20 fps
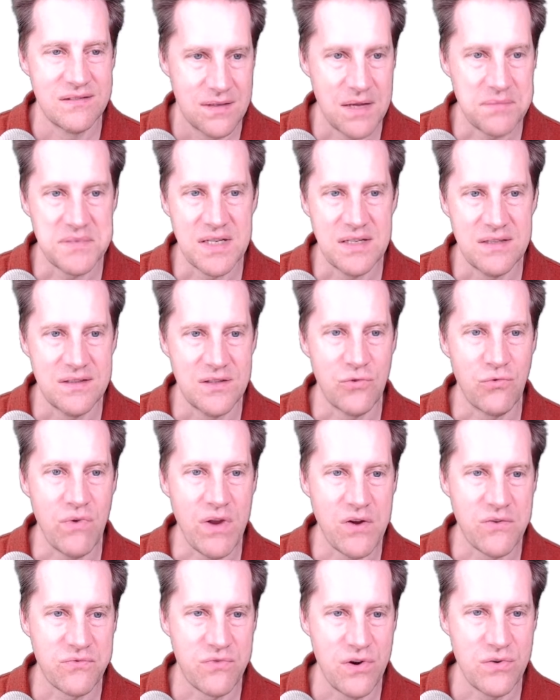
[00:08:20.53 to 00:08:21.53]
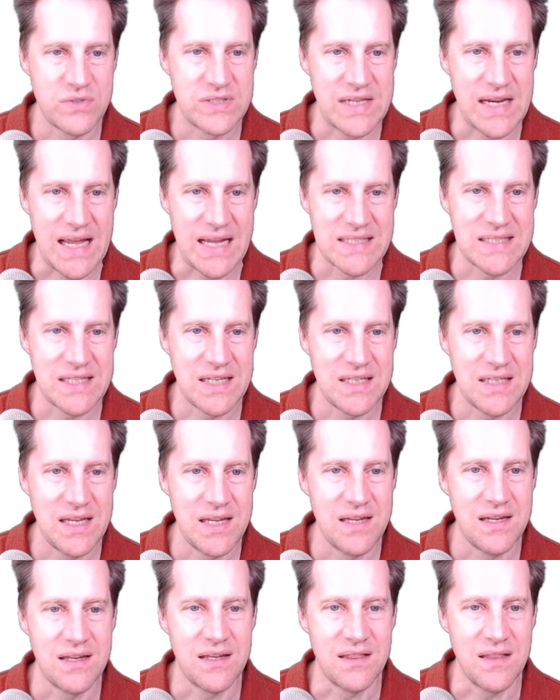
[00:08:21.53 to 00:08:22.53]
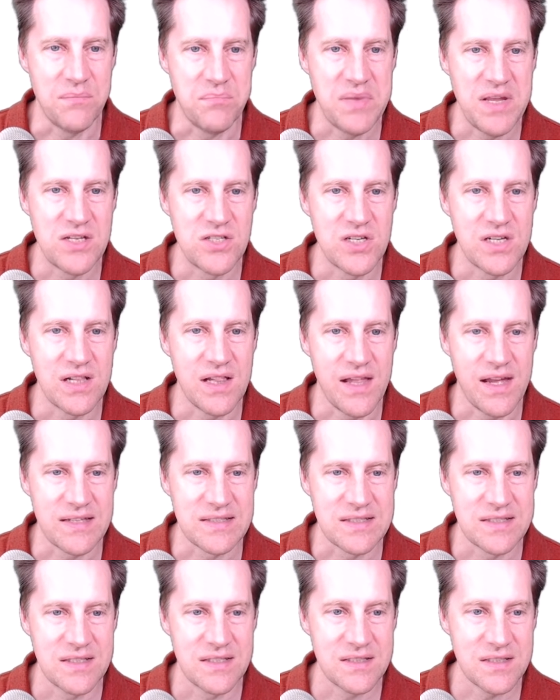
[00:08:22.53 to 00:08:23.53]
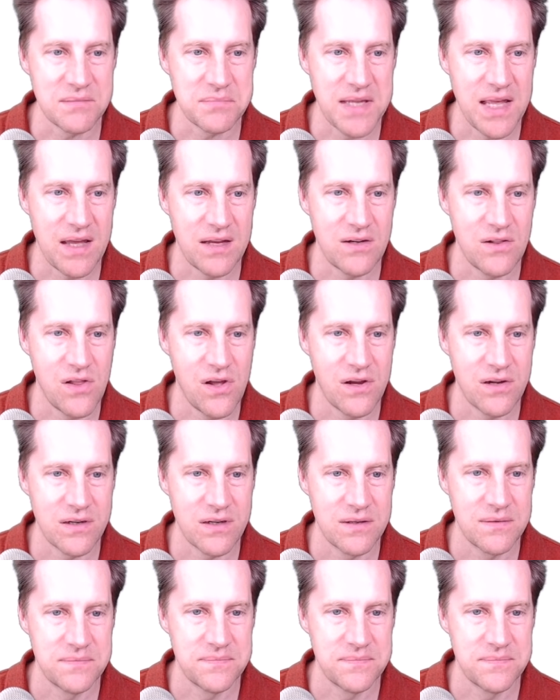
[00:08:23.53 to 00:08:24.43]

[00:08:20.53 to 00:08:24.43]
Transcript: update the relfrozenxid and the PG class system catalog.